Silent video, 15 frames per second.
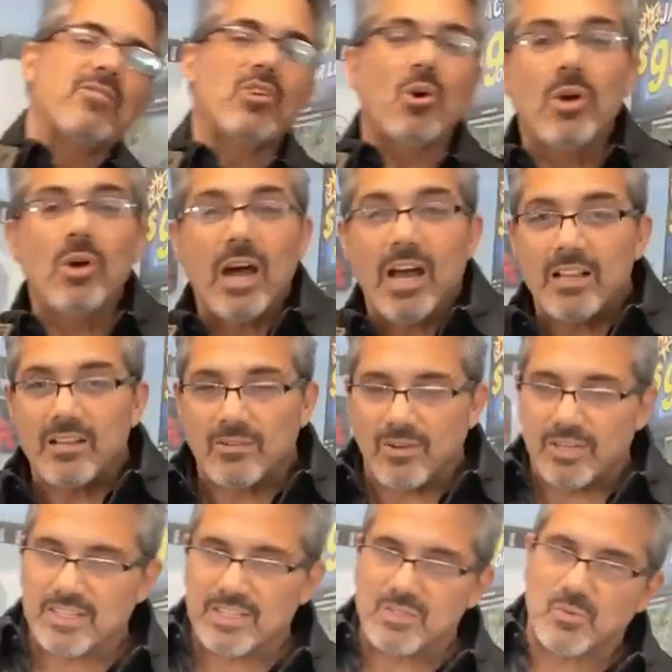no collar
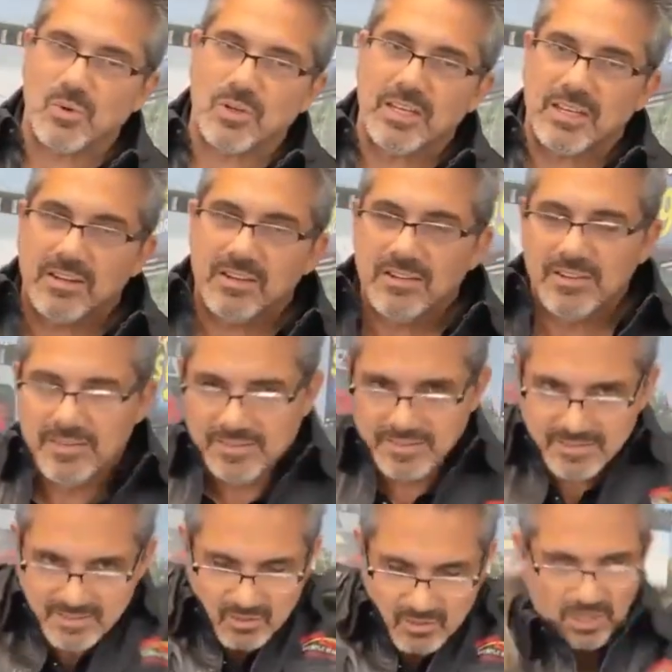on this one here.
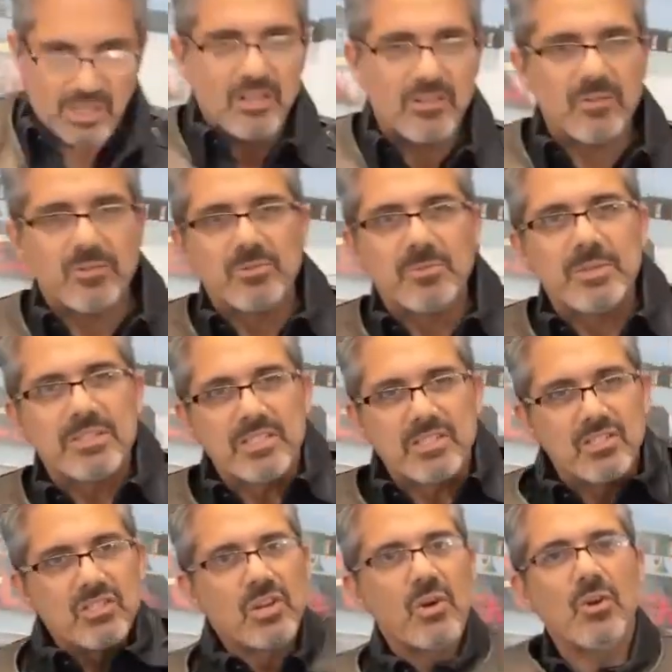No collar, which means there's
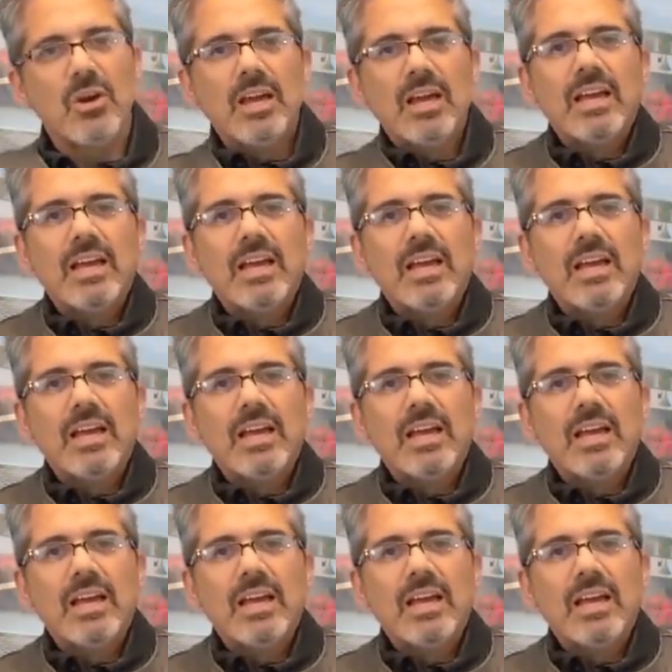no,